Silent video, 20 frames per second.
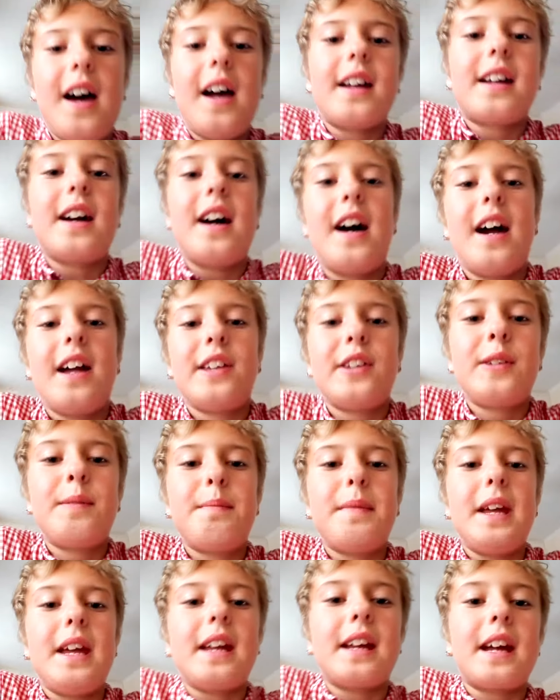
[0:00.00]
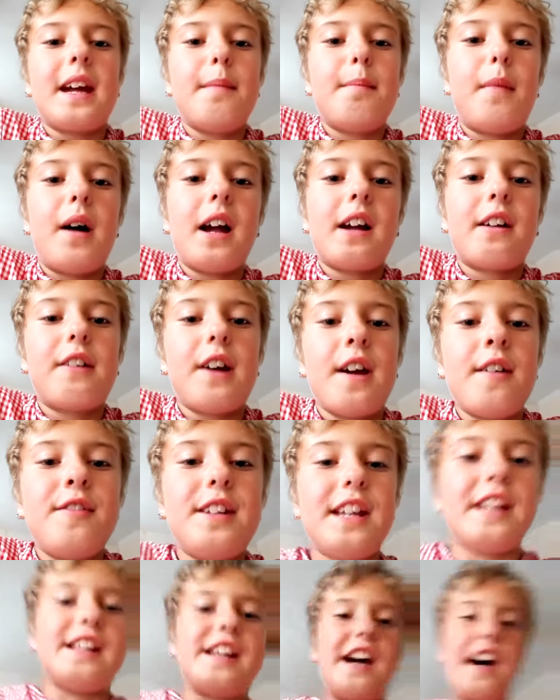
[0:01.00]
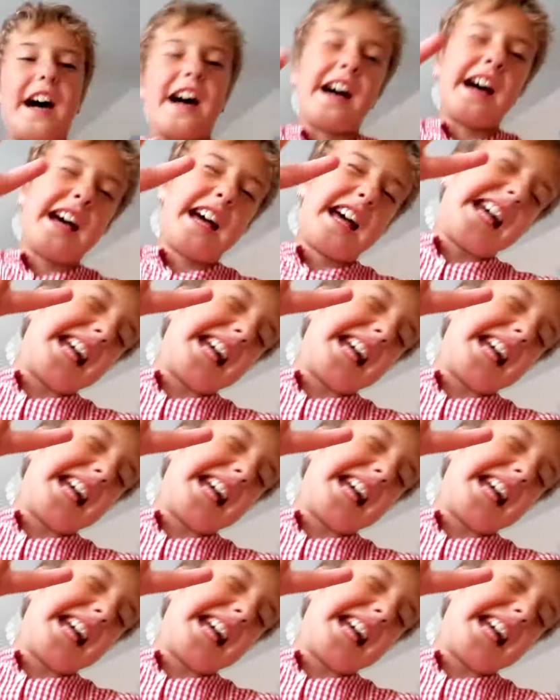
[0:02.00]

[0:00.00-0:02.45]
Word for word: Hi guys, it's me again, Minecraft Nina.